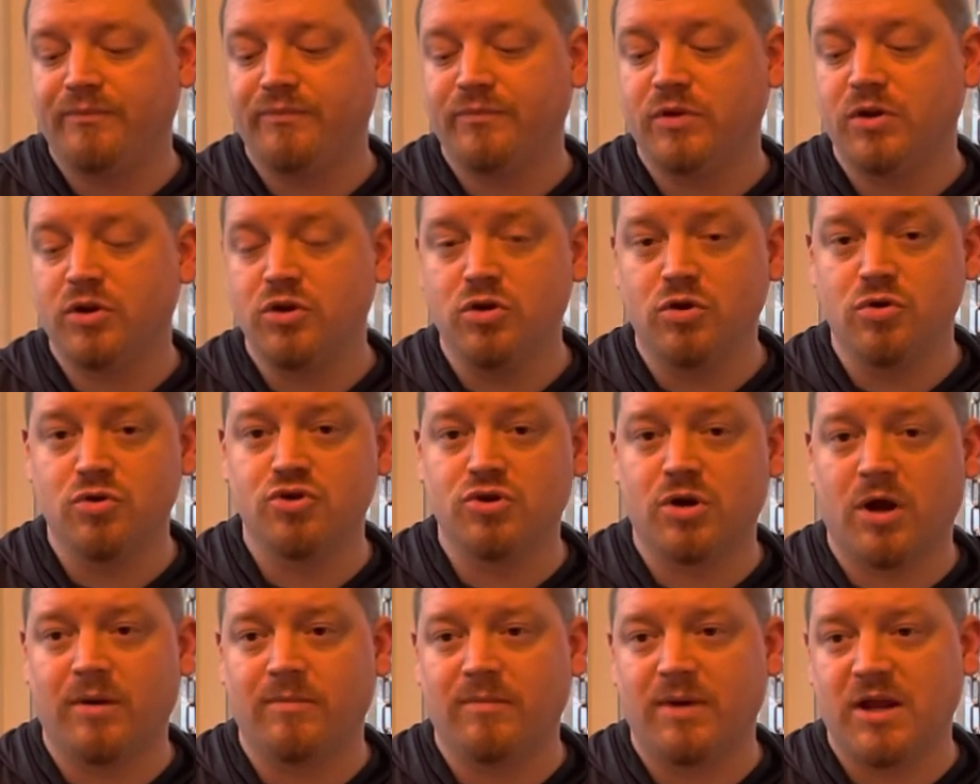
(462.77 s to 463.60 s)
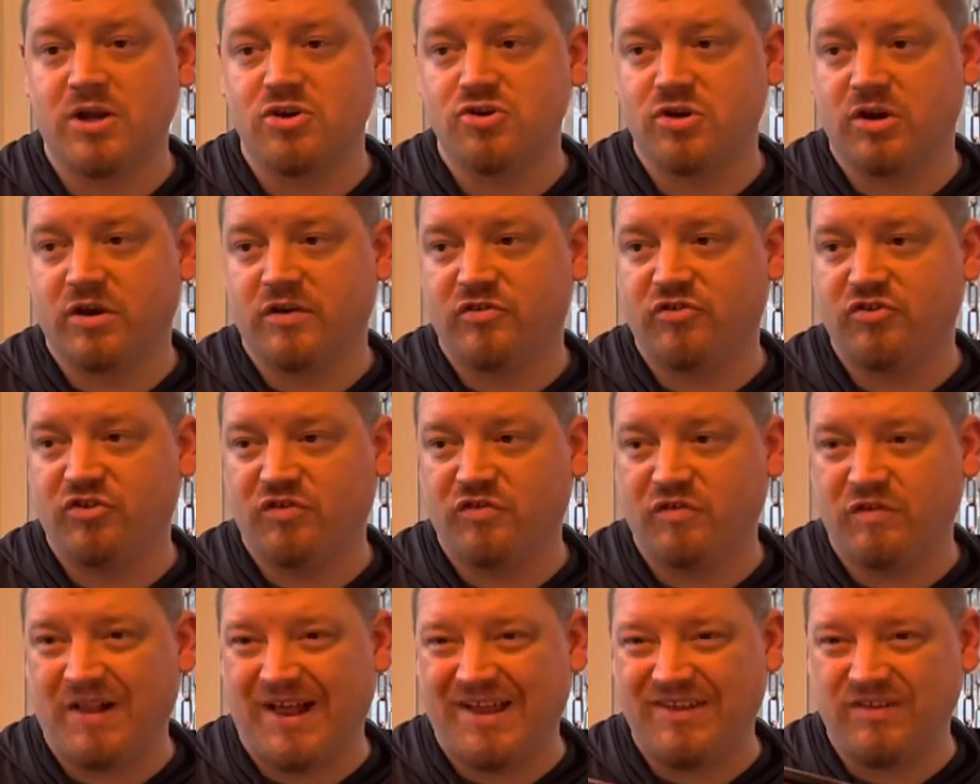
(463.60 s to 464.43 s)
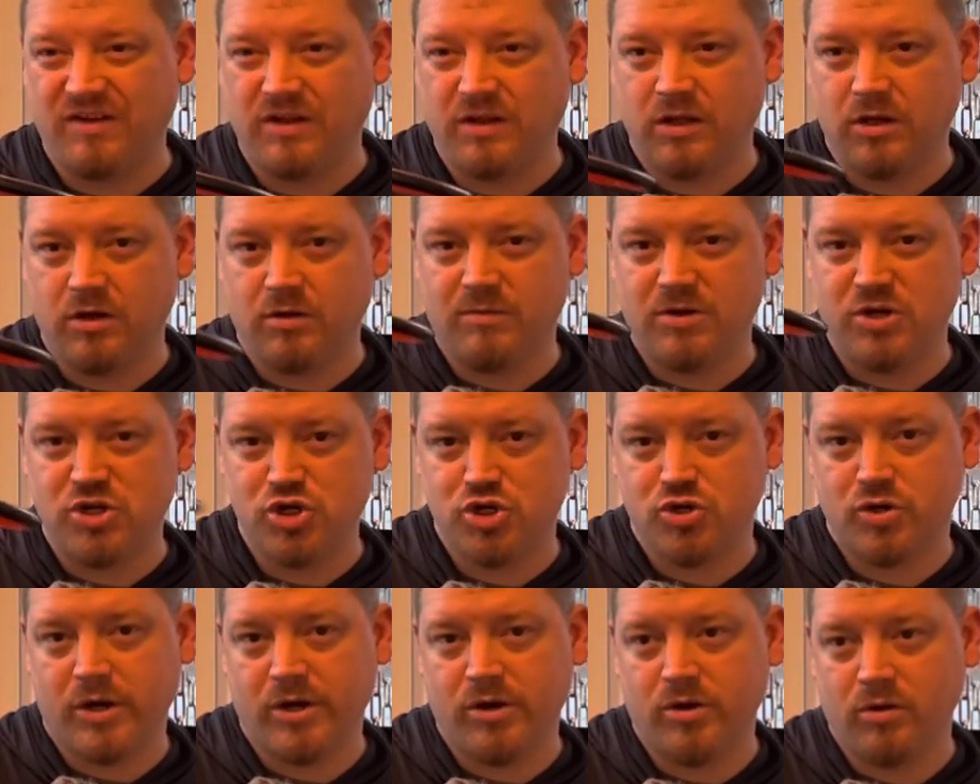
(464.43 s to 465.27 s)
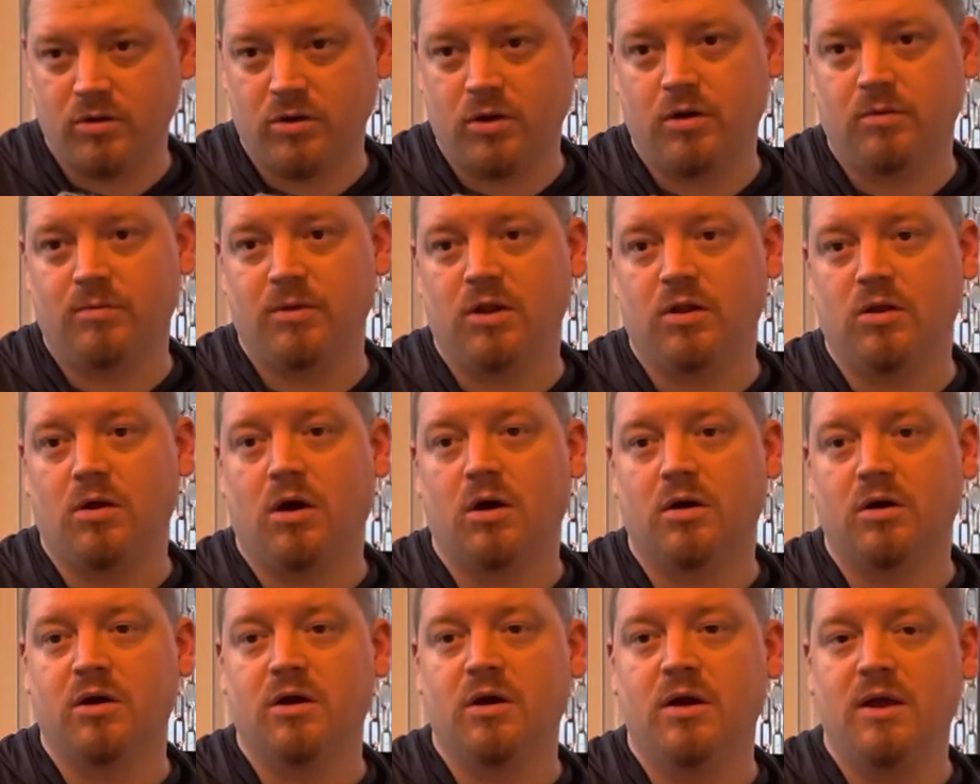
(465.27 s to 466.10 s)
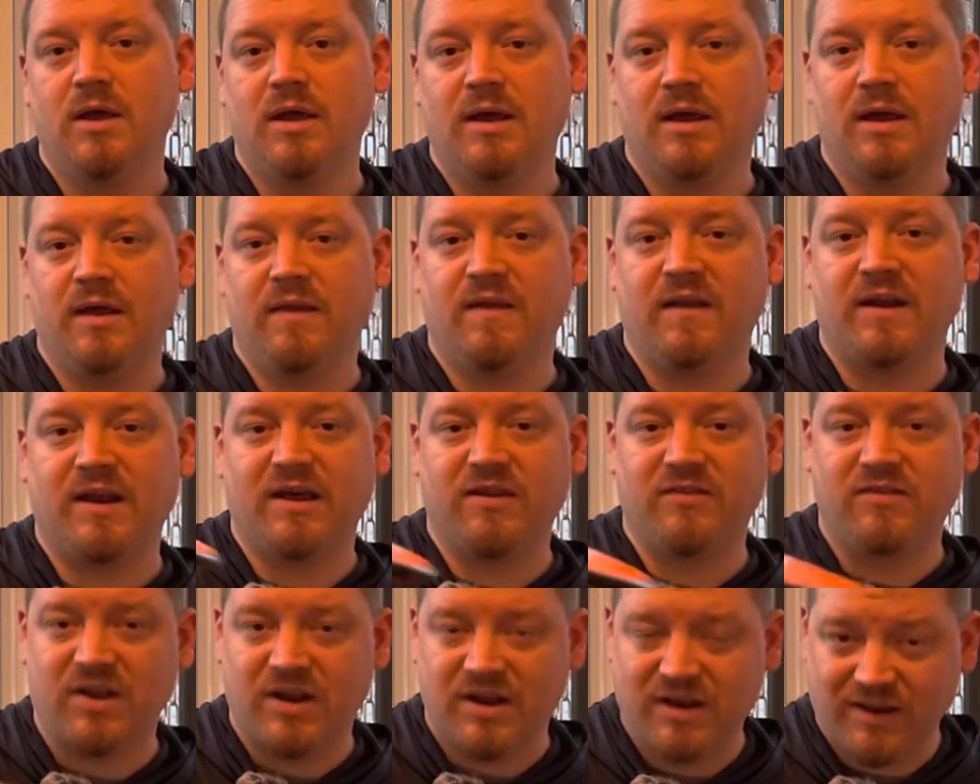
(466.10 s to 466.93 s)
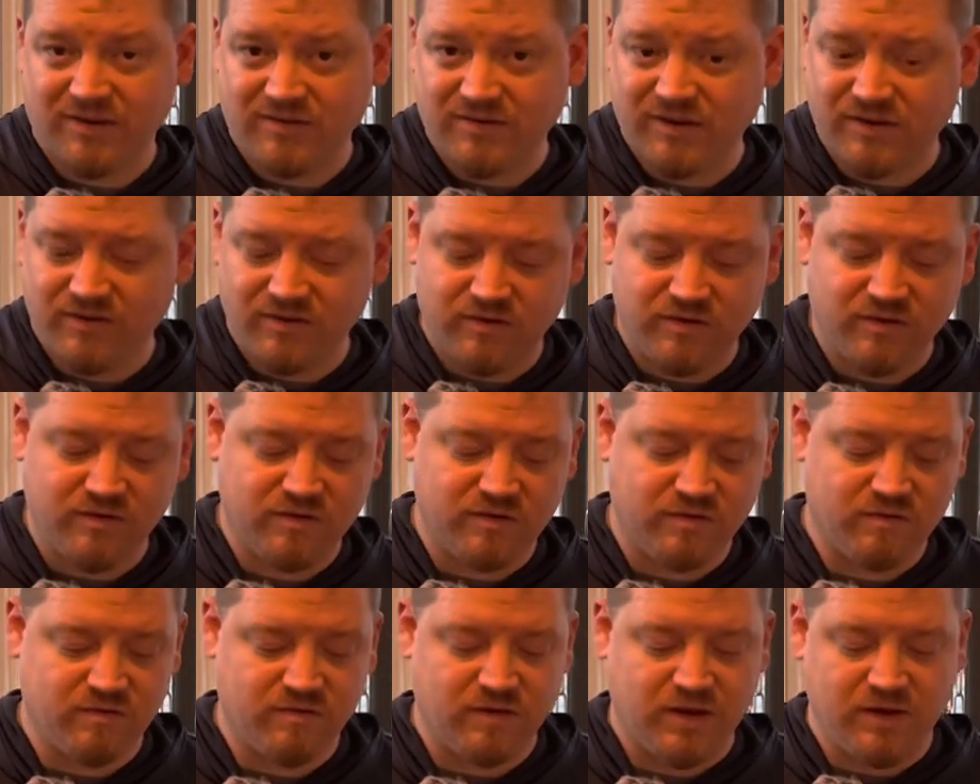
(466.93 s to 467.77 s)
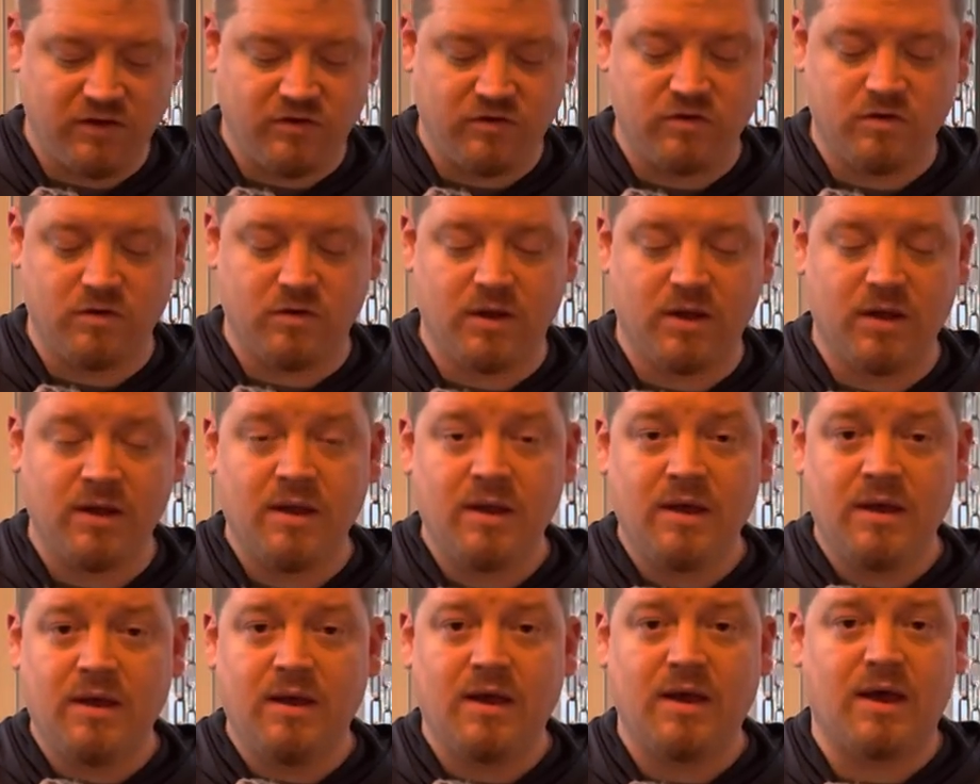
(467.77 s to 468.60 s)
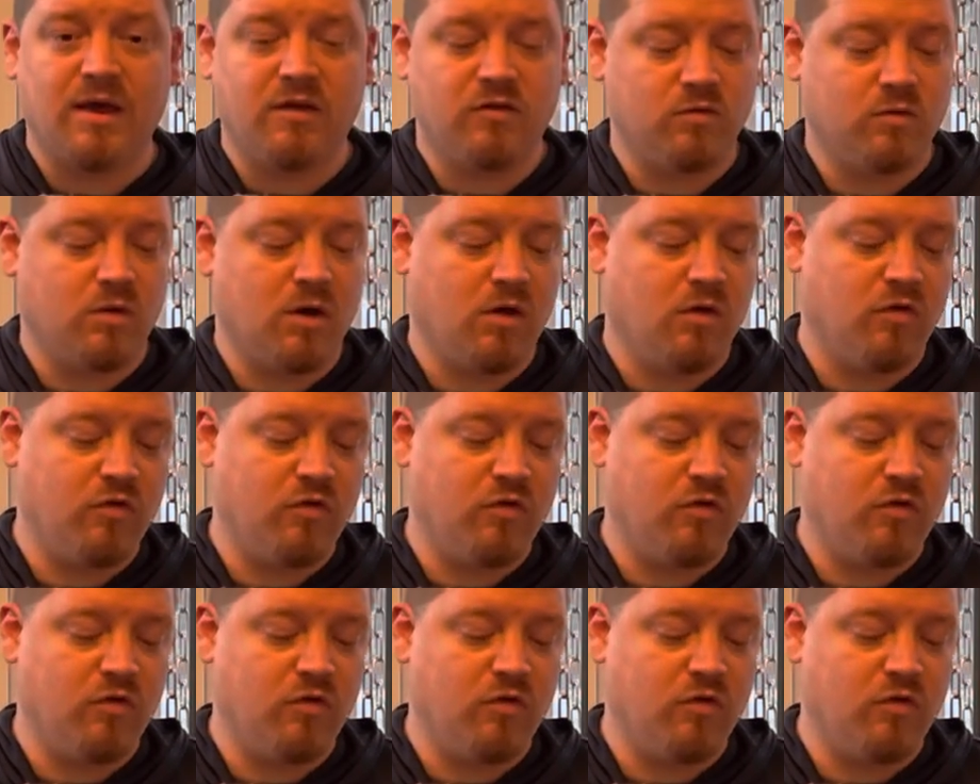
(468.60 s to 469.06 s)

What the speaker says: neutron matrix, just flies a little bit straighter, a little bit longer, and then has that nice consistent fade to it as well.